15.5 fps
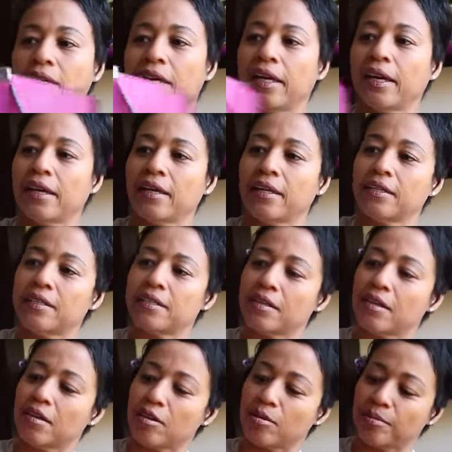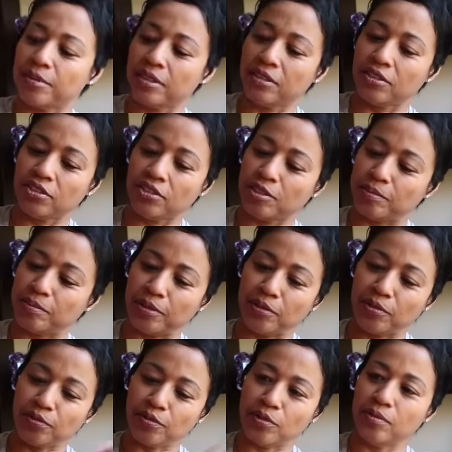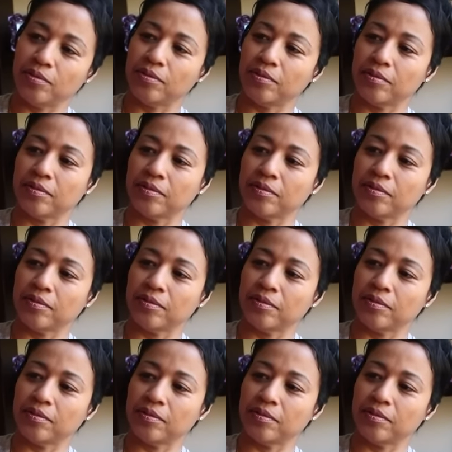and it's just beautiful.